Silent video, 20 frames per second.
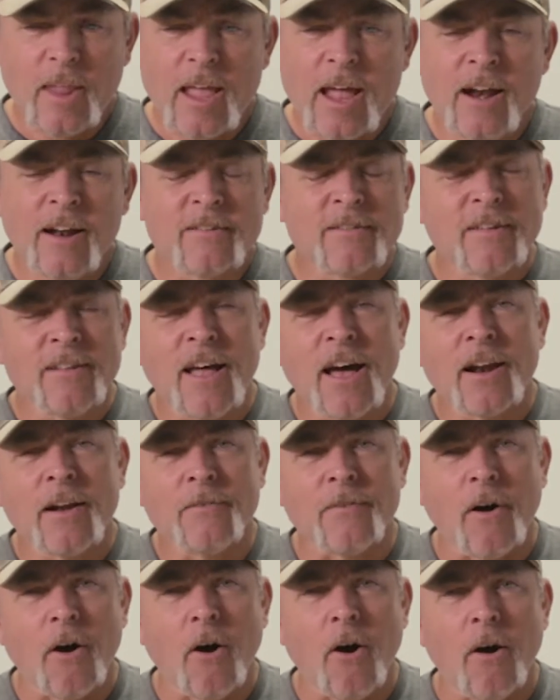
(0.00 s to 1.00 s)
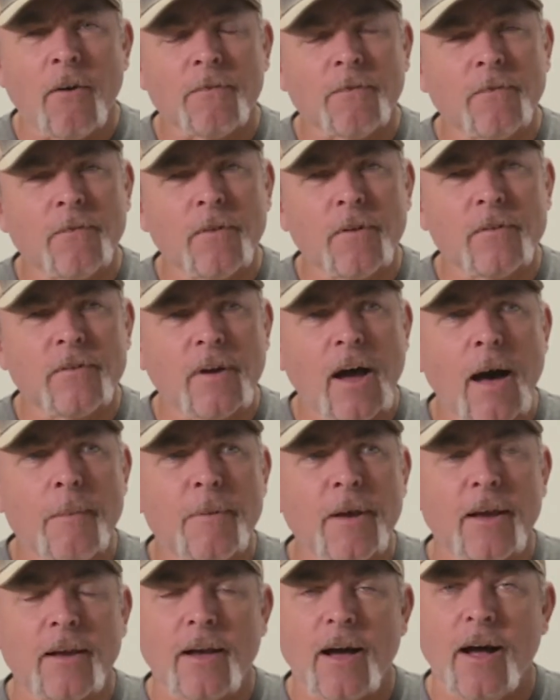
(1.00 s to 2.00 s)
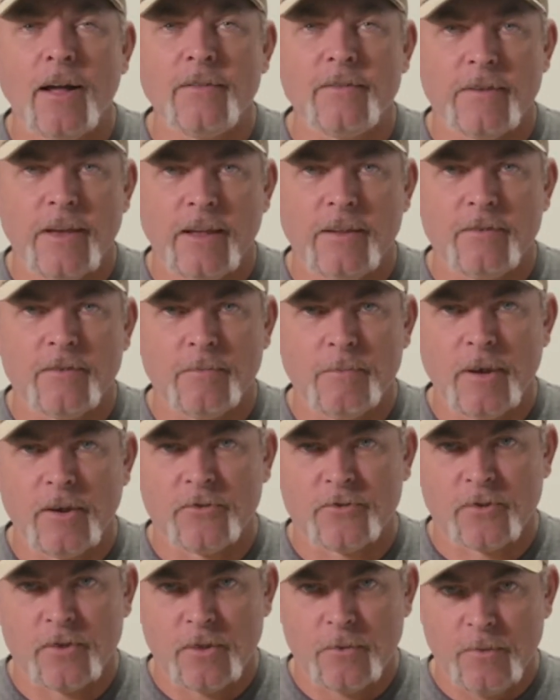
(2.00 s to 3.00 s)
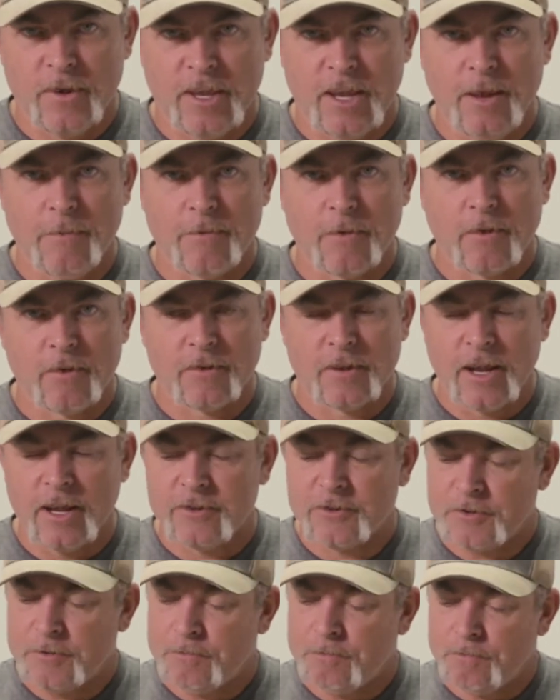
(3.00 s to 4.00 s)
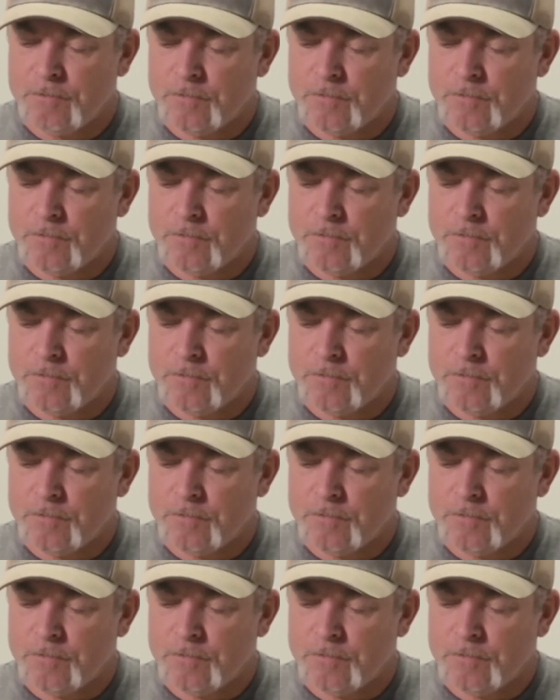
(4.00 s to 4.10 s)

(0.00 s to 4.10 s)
And it's a lot of off-topic content to make sure that we keep their attention.